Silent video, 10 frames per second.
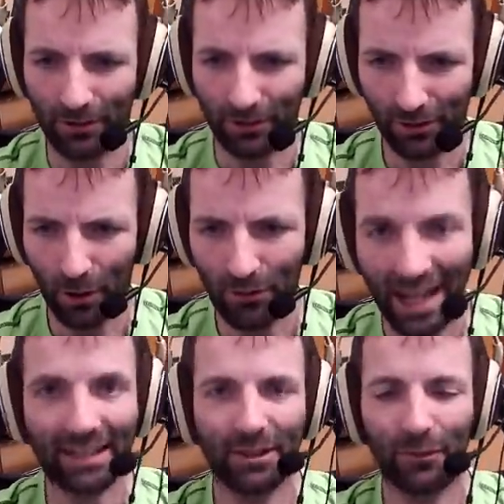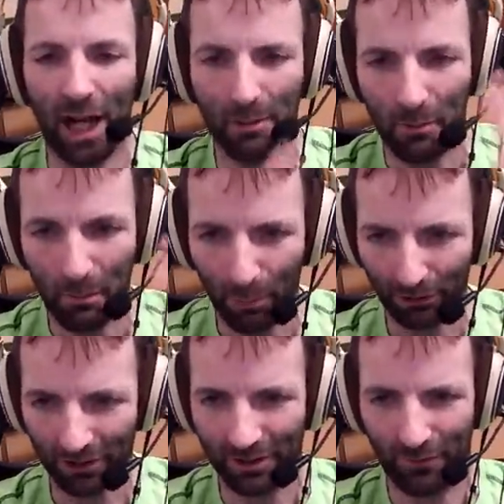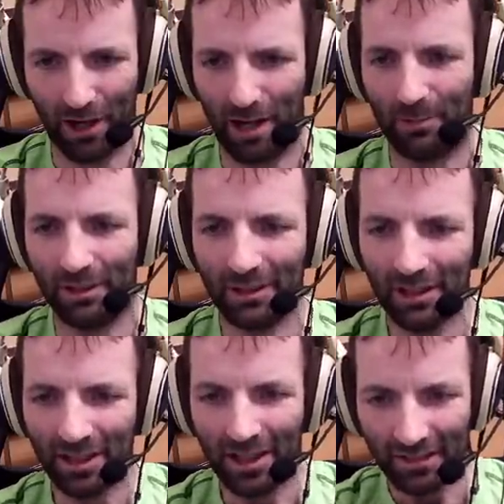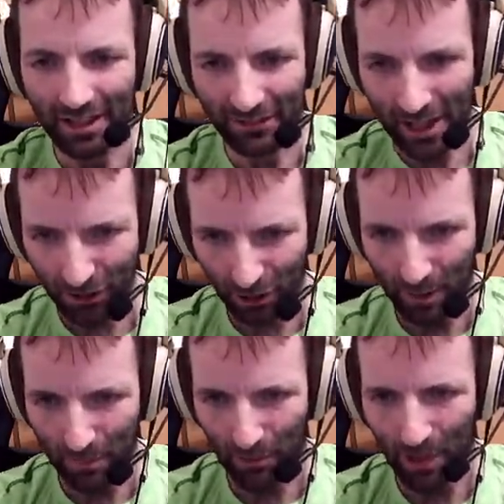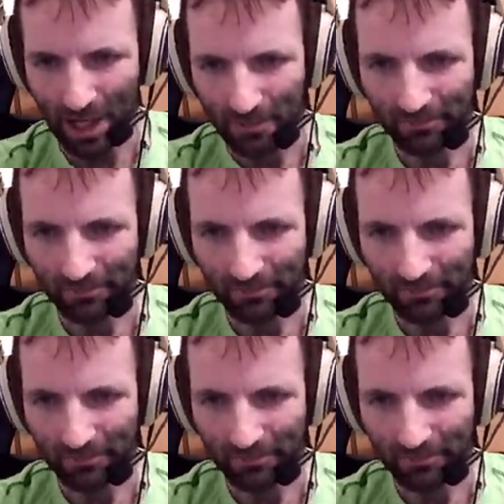There's no negative camber, but positive camber. That takes grip away.